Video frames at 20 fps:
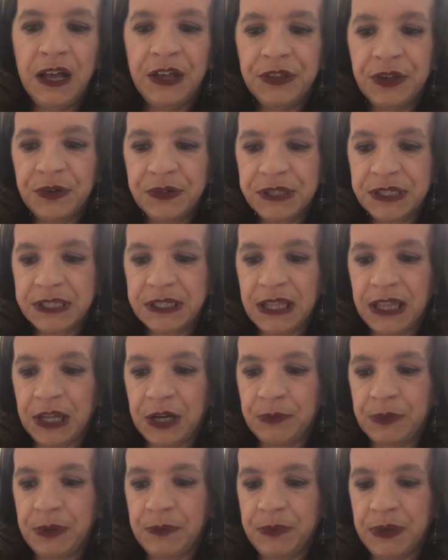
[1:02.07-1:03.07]
so it's just a
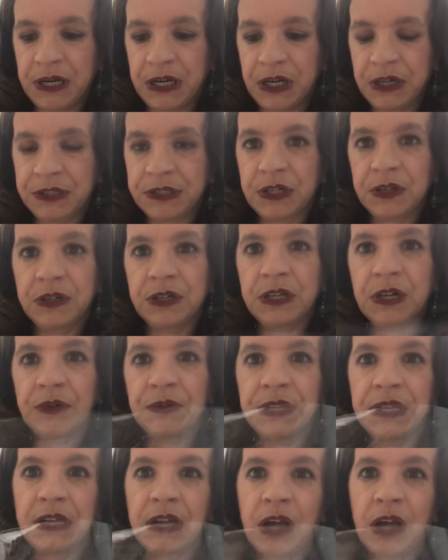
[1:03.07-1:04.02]
little bit bigger, so you don't need